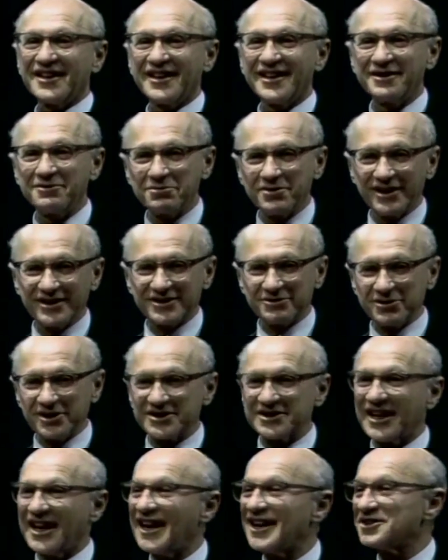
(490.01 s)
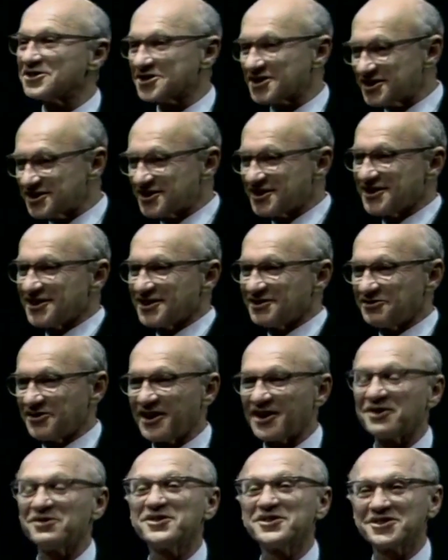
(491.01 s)
in which, which houses the
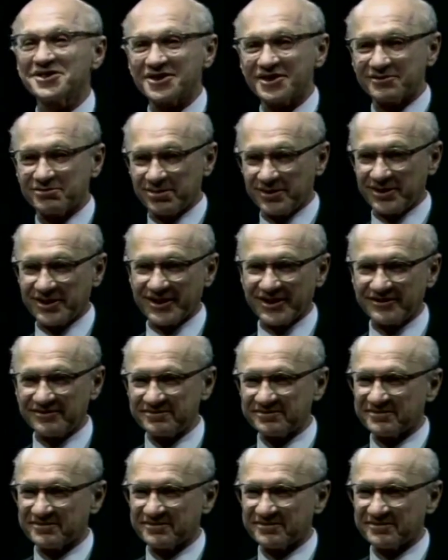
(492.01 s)
Federal Reserve Board.